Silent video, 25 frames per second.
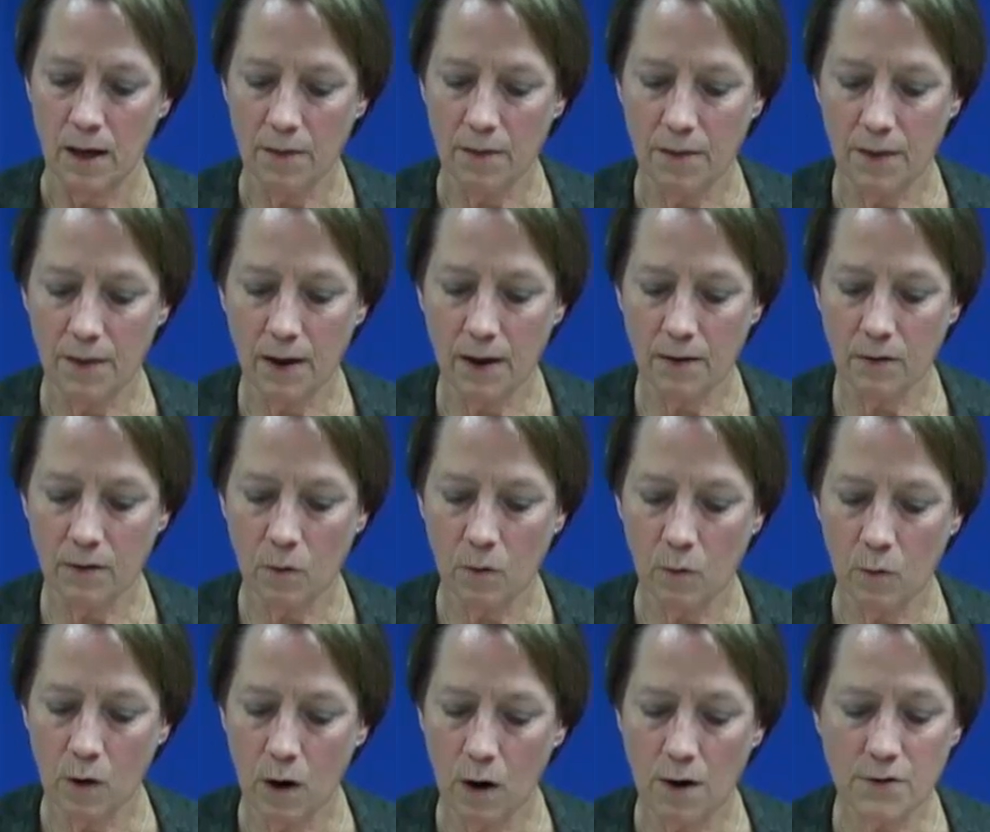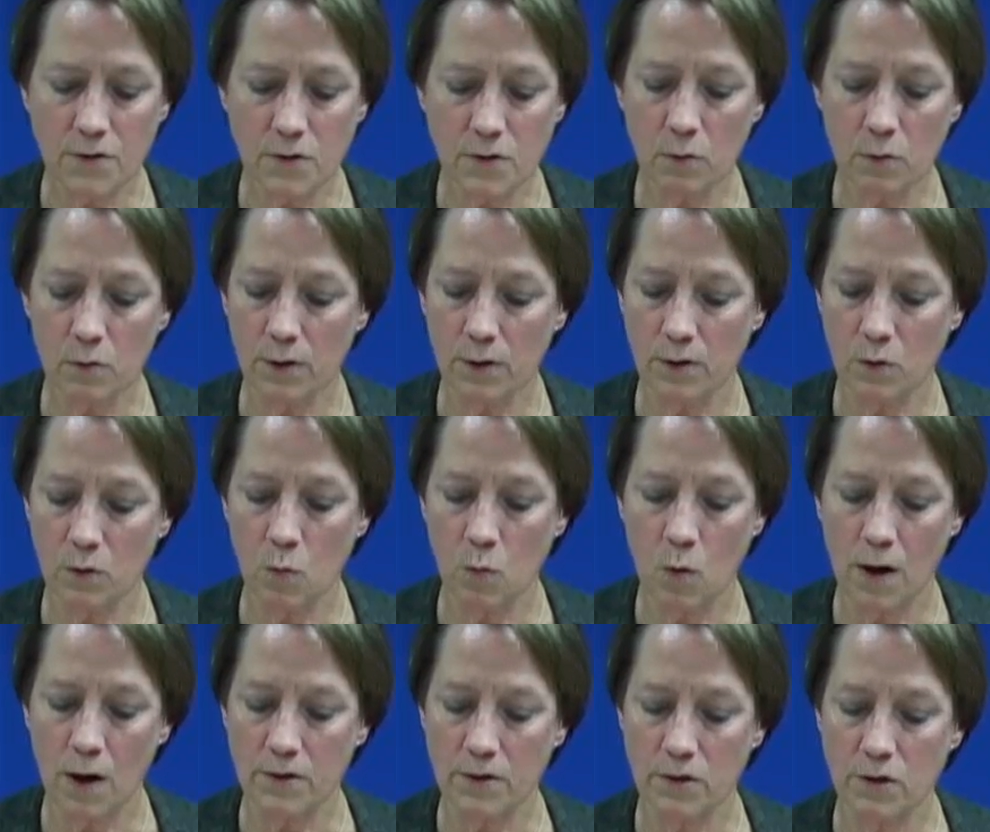And then we're also going
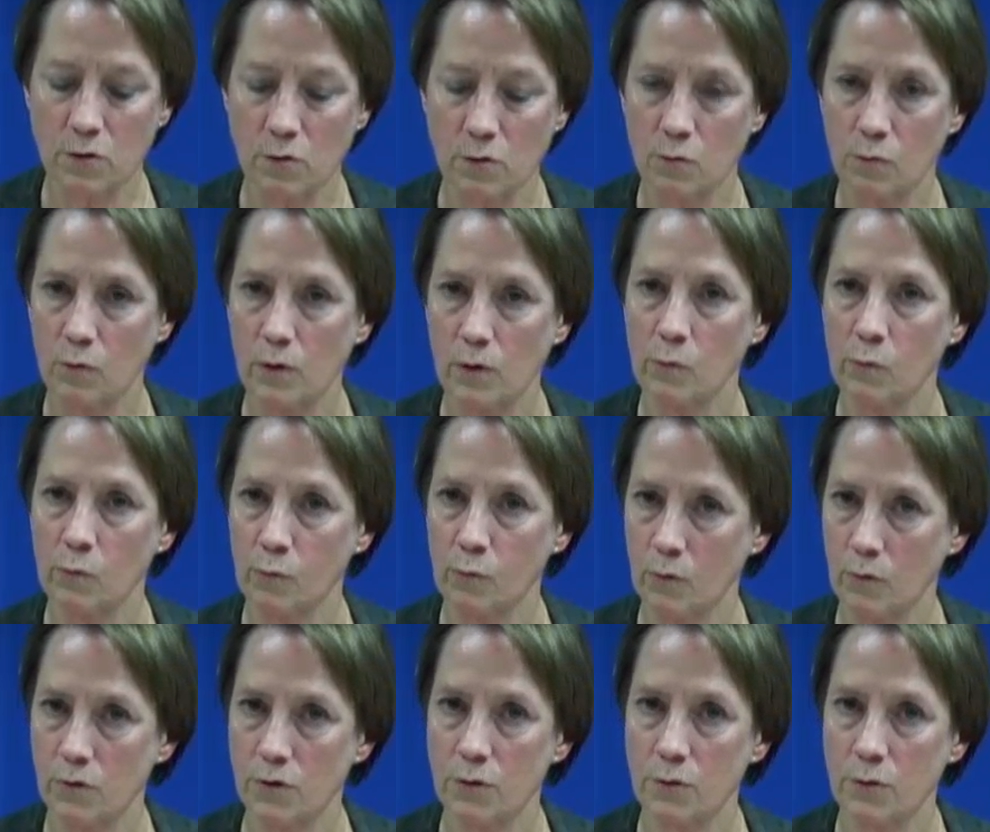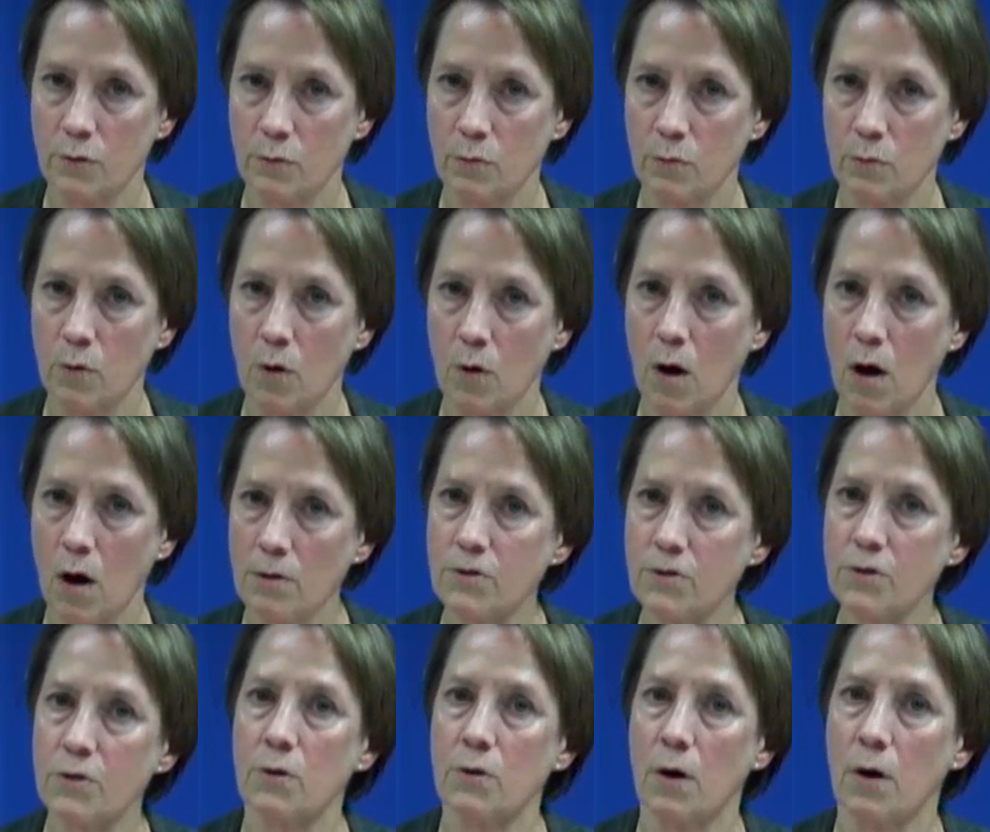to want to
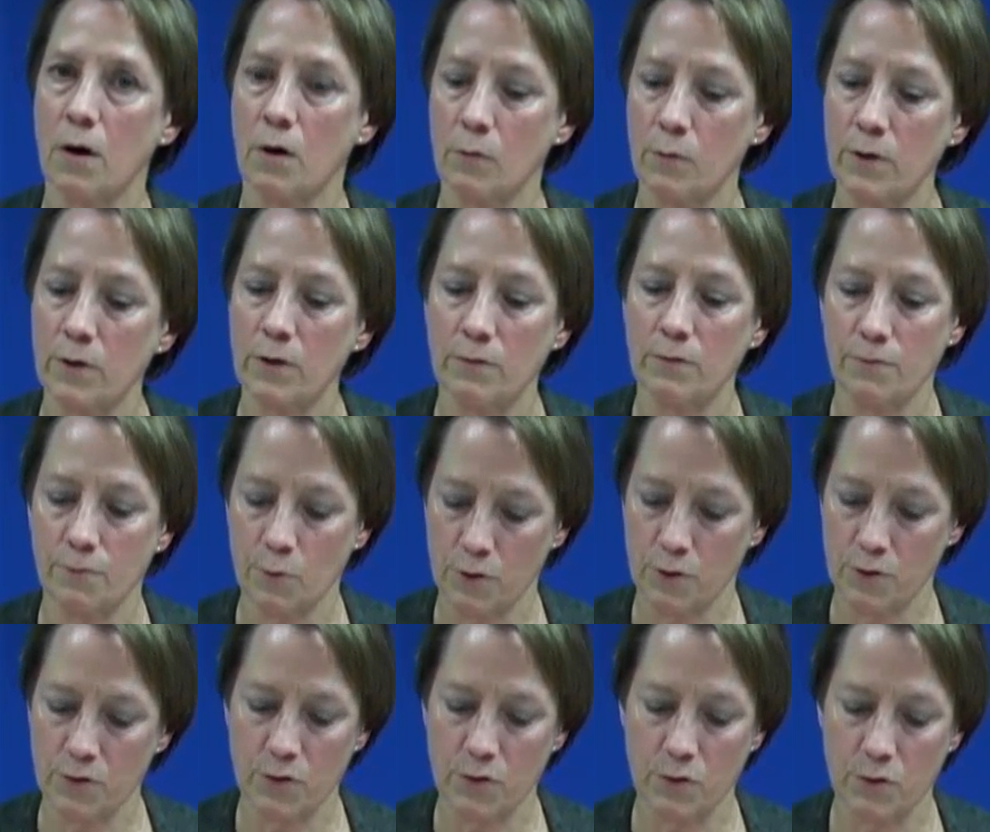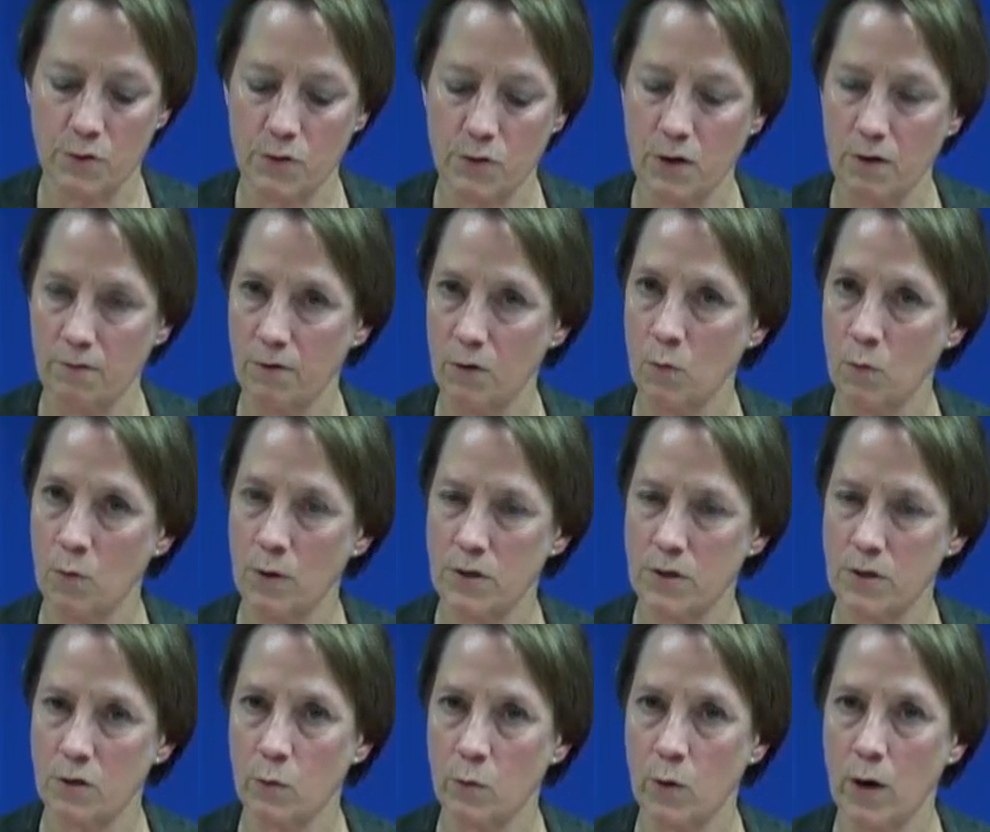alter our reinforcers every
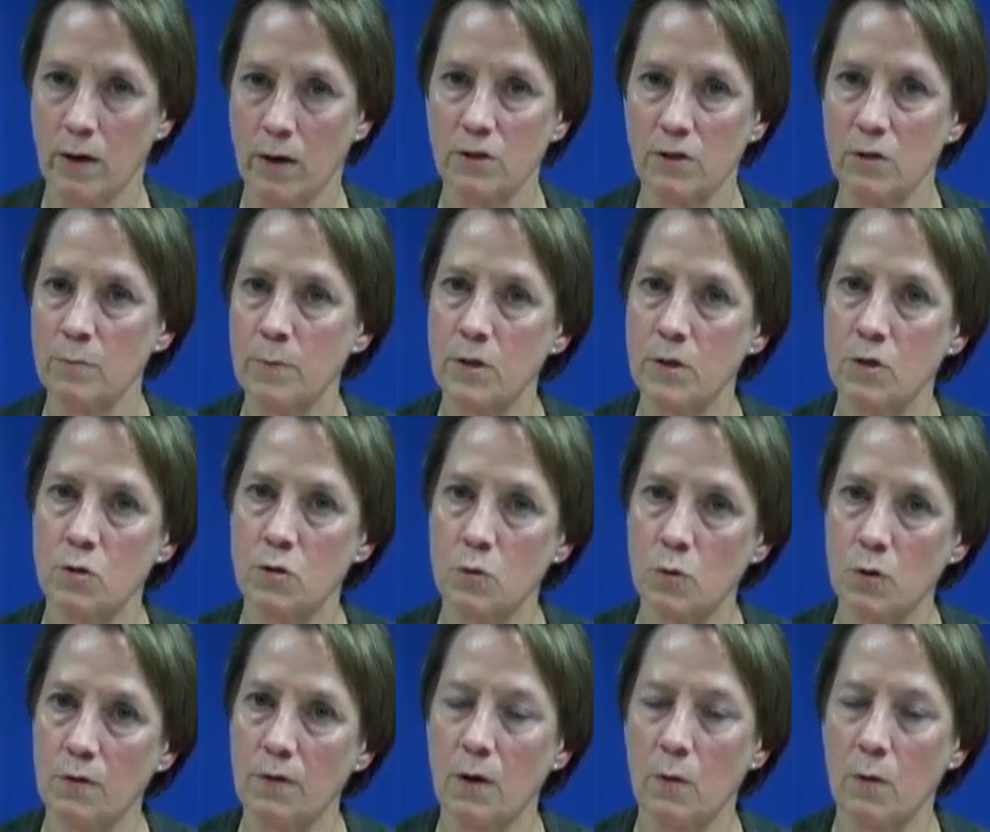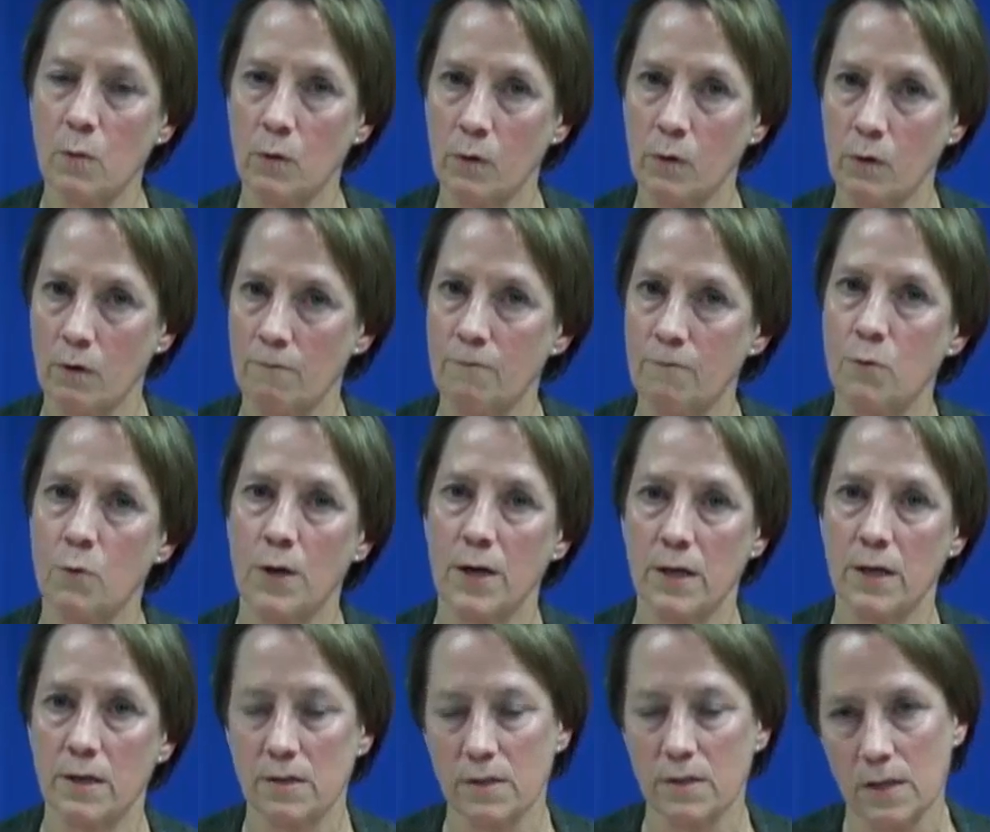once in a while to be sure that we're
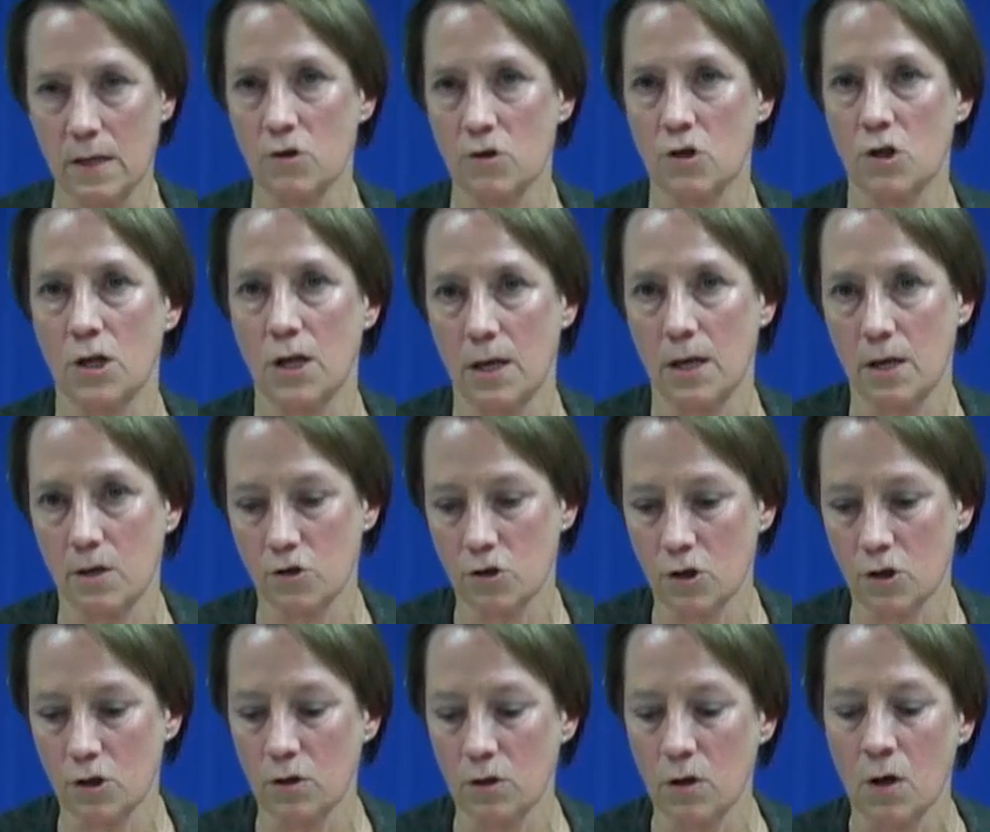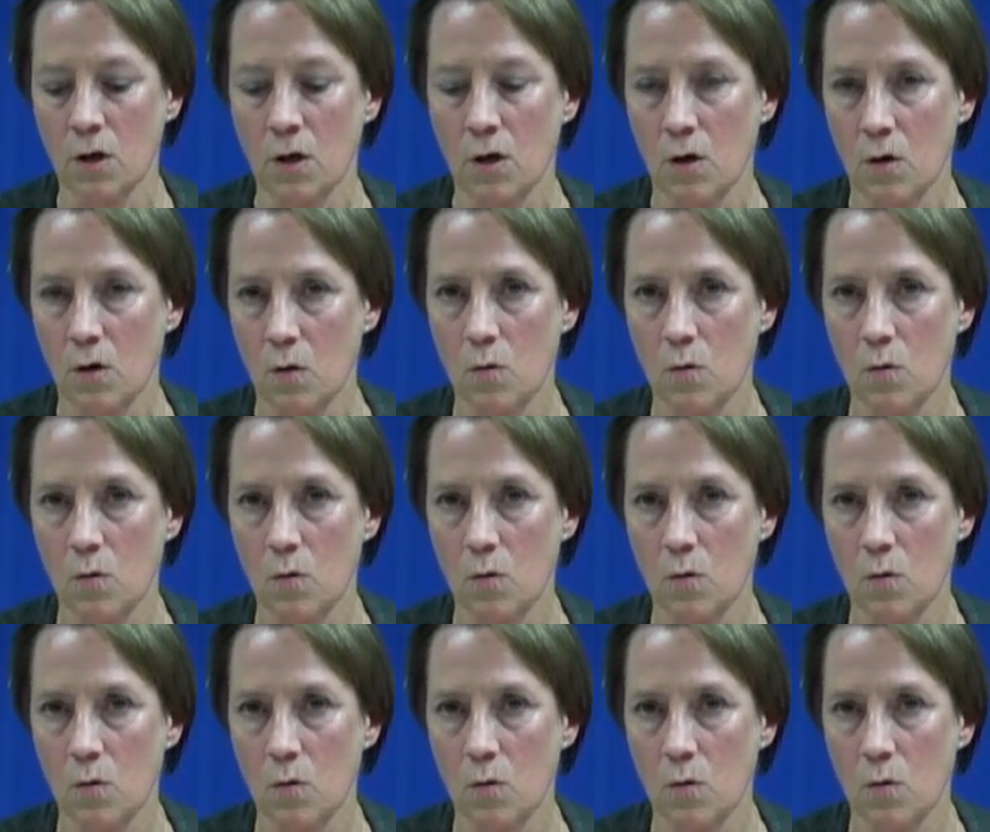avoiding satiation